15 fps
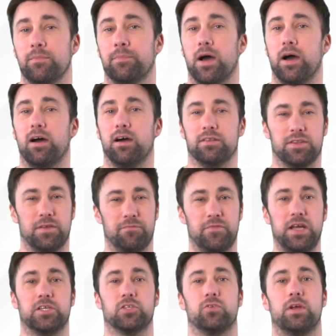But the
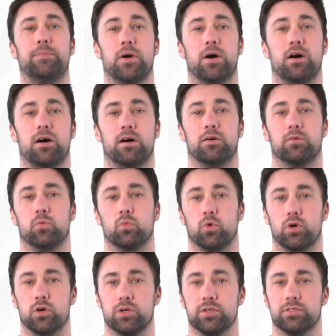victory part
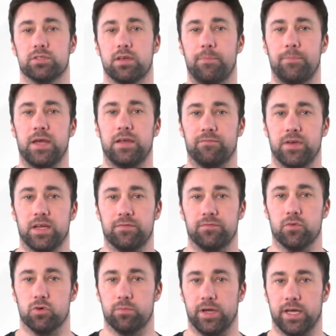was a big thing
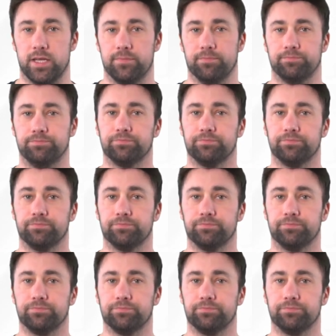for me.